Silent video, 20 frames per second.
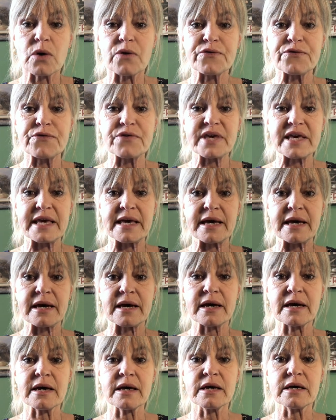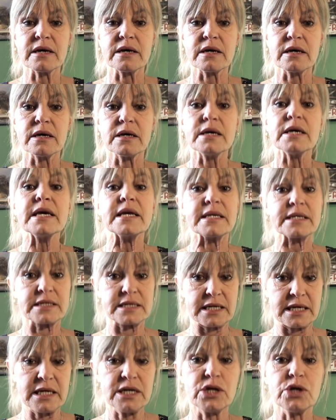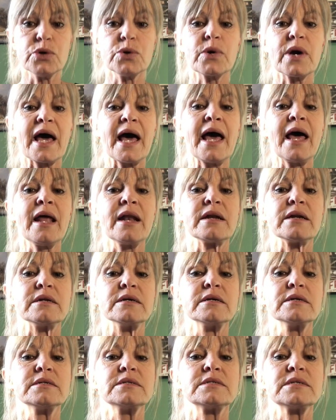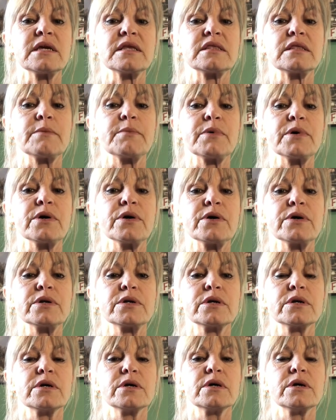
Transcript: off here?" "Indeed you can," said the bird.